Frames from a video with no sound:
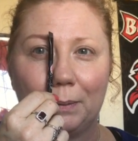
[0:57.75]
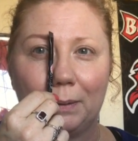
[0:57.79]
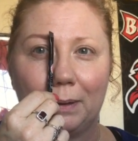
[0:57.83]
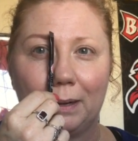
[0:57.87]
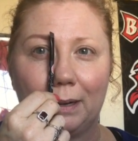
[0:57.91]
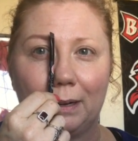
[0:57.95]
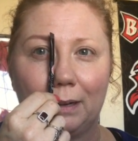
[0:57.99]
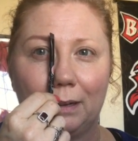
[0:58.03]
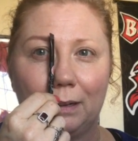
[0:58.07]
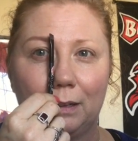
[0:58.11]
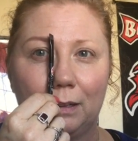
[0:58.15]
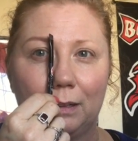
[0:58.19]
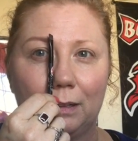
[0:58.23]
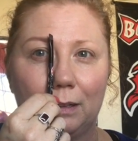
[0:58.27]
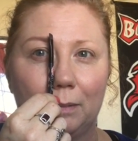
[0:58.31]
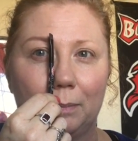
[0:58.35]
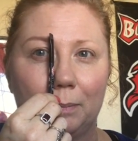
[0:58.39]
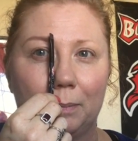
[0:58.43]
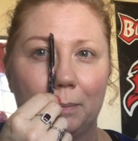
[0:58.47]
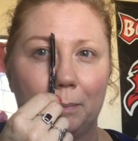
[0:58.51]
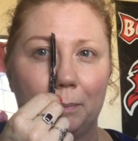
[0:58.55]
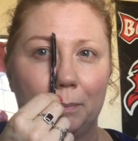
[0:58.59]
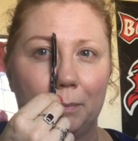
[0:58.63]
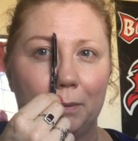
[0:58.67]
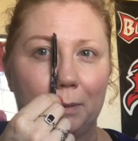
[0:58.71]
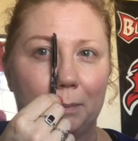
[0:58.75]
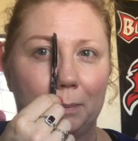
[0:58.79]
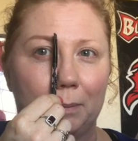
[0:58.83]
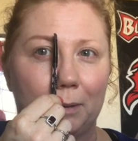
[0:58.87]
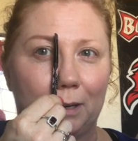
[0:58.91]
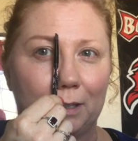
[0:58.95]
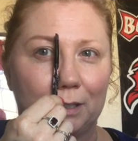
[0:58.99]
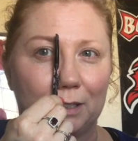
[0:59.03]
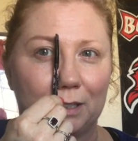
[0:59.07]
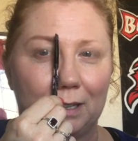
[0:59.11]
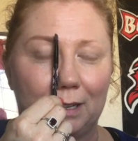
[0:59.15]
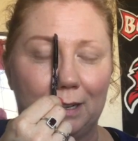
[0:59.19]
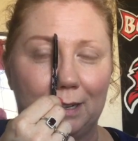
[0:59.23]
where the
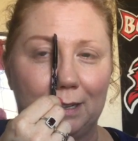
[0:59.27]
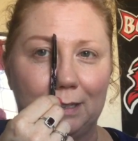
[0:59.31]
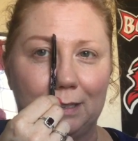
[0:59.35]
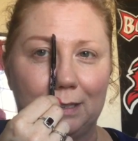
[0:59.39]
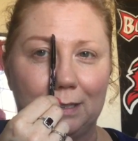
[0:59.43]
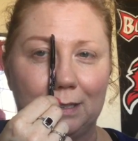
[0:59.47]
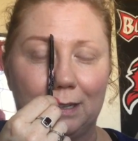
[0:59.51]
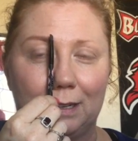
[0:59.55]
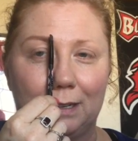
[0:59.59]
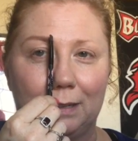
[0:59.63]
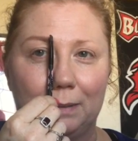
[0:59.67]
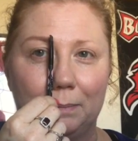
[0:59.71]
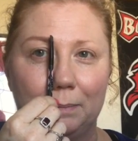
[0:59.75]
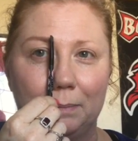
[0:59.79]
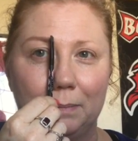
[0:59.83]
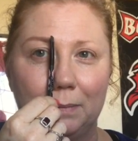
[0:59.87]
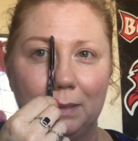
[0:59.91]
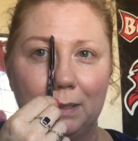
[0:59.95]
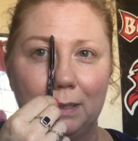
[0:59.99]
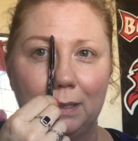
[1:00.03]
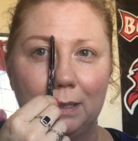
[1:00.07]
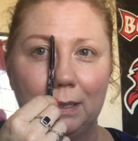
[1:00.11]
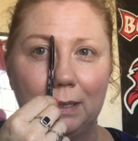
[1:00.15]
brush lines up,